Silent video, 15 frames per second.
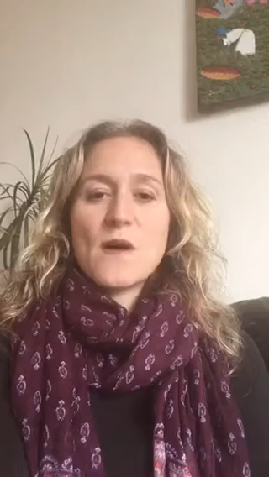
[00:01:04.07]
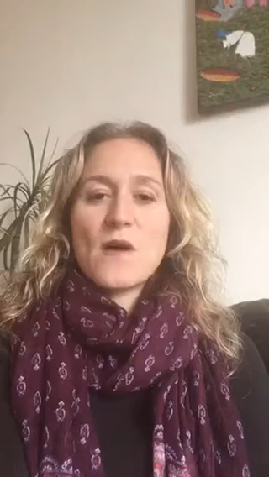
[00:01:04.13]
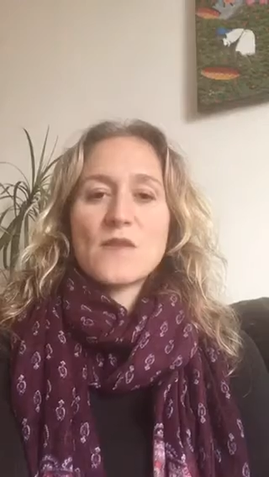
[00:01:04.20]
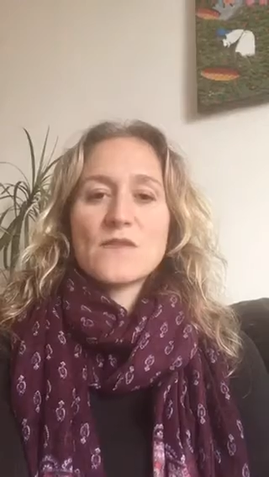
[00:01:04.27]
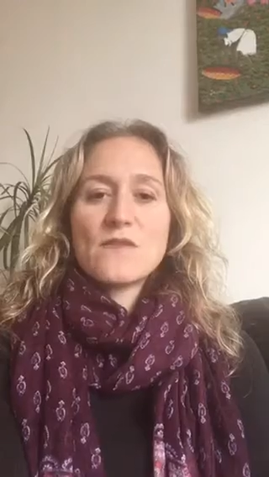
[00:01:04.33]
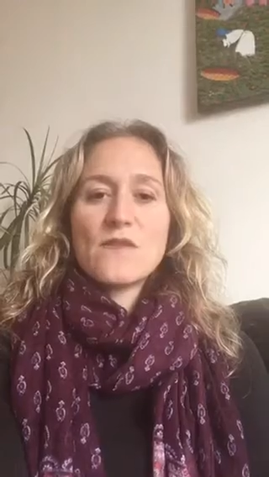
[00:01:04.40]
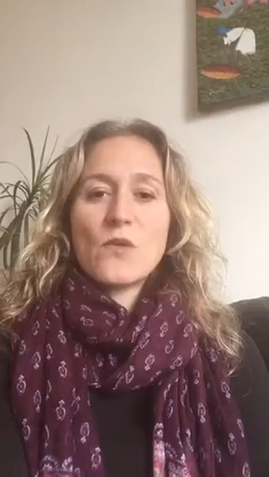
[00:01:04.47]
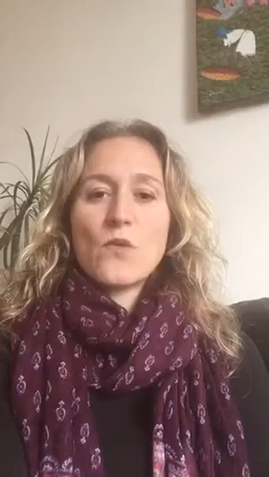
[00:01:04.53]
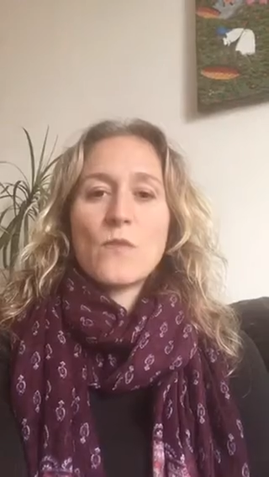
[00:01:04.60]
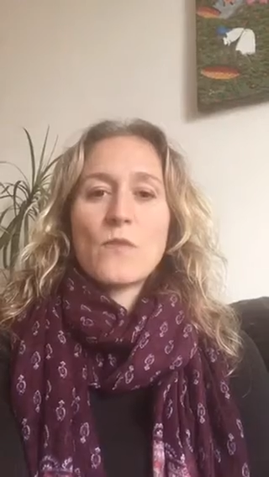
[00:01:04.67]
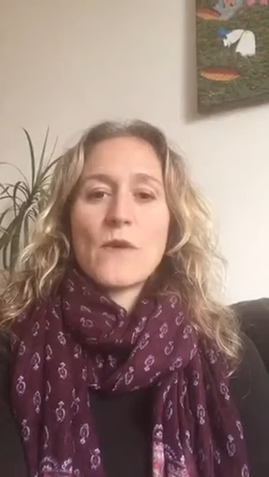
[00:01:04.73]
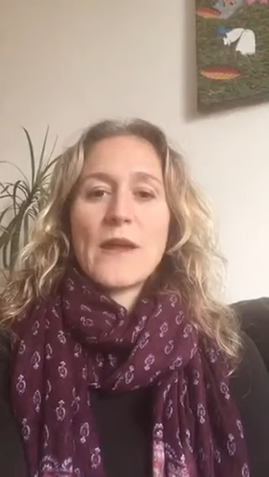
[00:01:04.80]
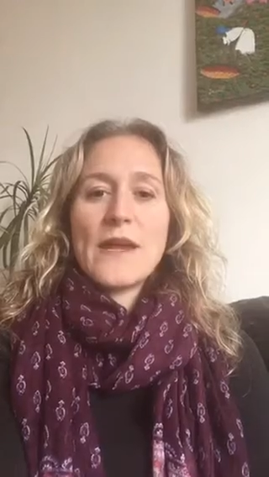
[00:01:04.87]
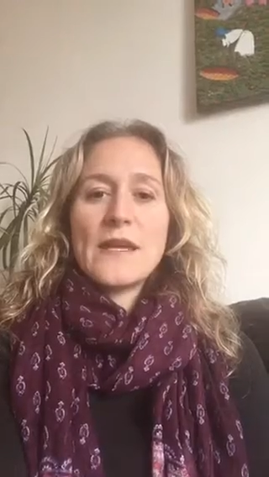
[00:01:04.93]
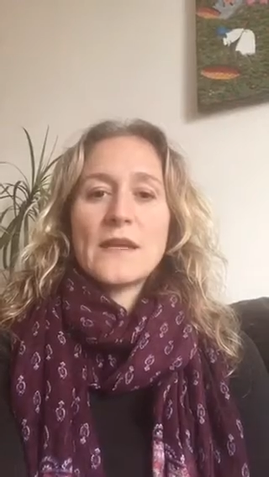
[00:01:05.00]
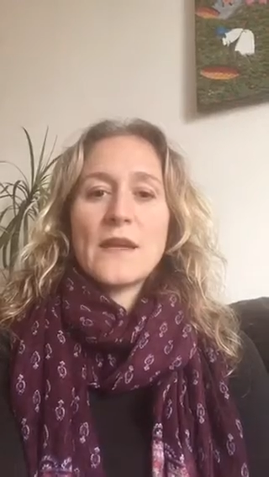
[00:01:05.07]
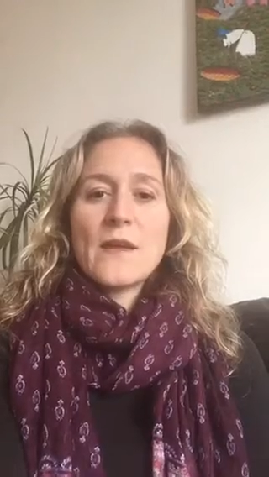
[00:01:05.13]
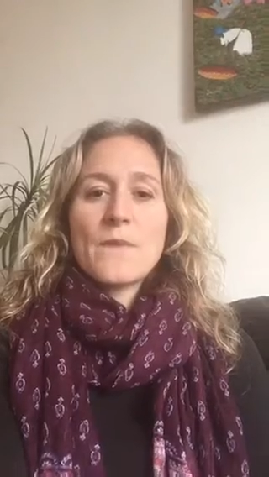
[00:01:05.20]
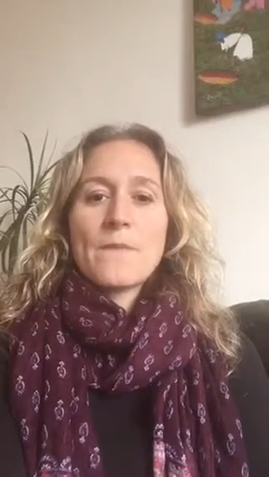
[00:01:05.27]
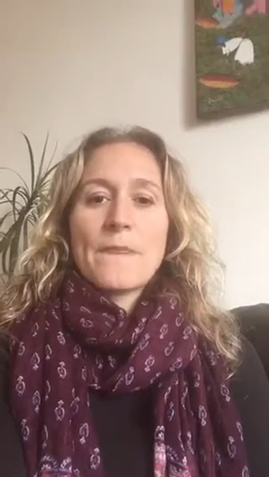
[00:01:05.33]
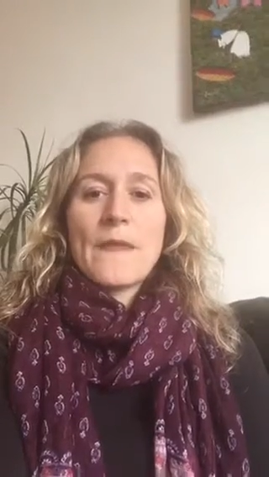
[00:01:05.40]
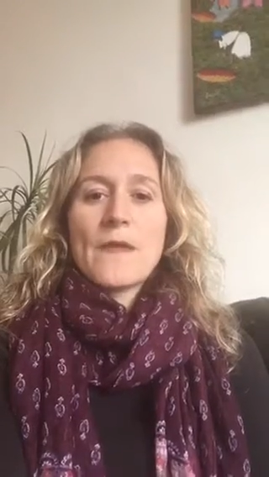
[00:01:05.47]
part of your brain
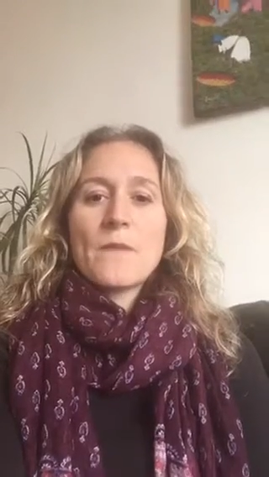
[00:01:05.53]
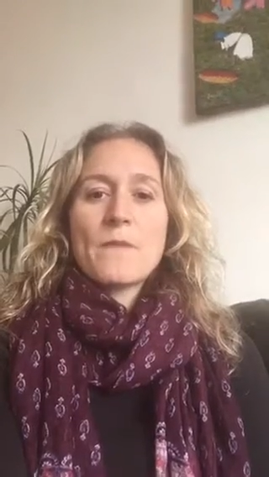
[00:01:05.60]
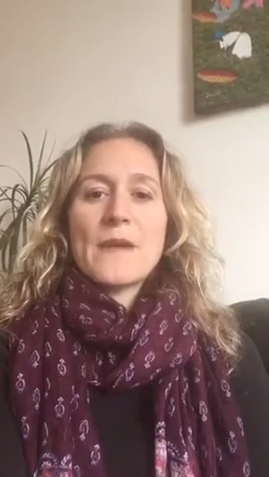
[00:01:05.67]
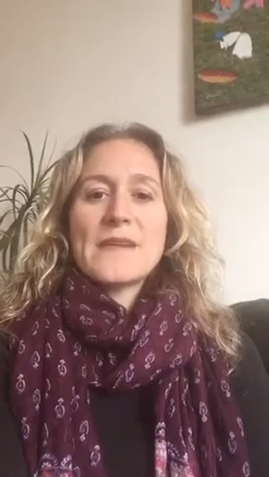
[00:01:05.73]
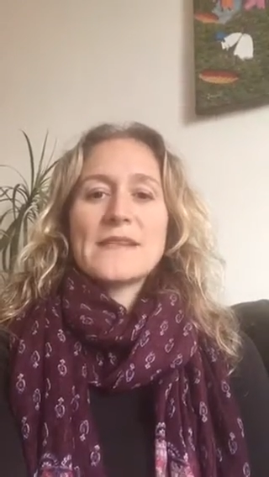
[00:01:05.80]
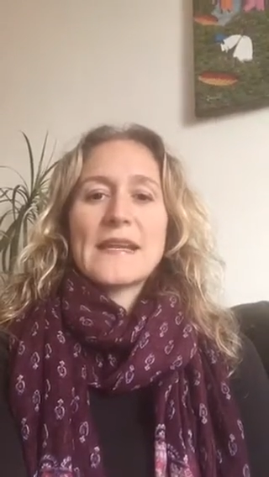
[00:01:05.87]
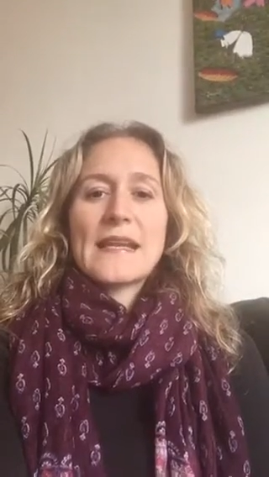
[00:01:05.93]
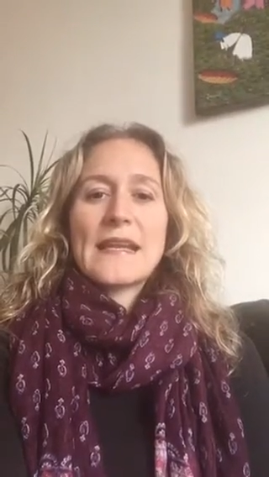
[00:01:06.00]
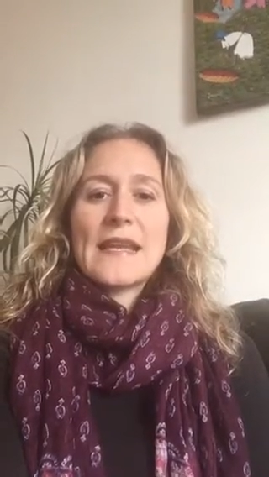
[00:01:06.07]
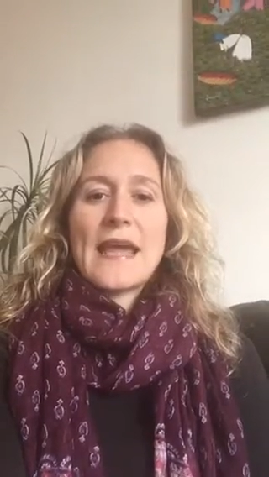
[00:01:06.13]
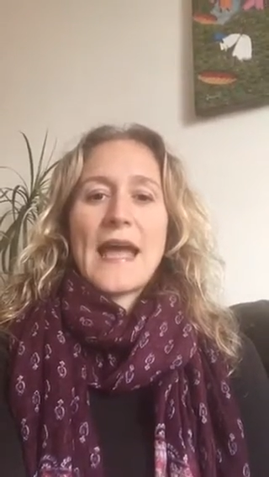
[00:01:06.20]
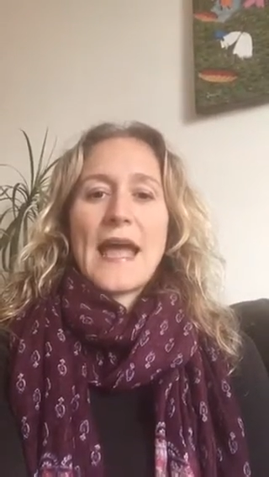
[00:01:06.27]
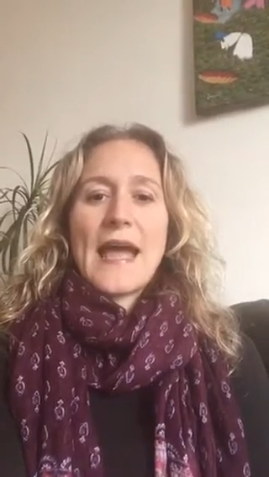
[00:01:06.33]
that basically